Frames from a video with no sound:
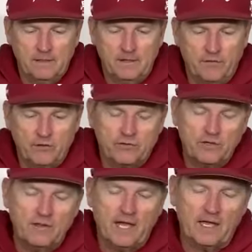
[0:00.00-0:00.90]
if you
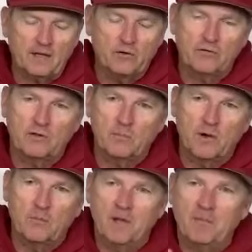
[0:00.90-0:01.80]
see that, usually the
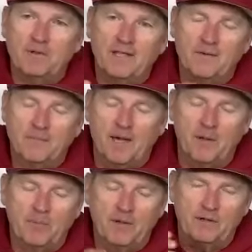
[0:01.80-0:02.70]
ball maybe, in
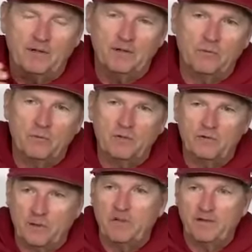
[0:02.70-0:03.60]
my opinion, you
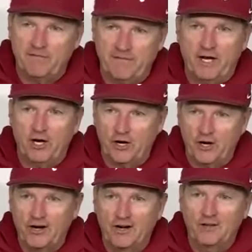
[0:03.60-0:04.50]
ends up being fair.
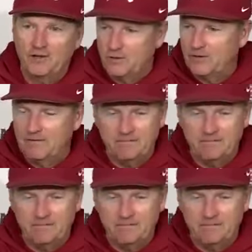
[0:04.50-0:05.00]
You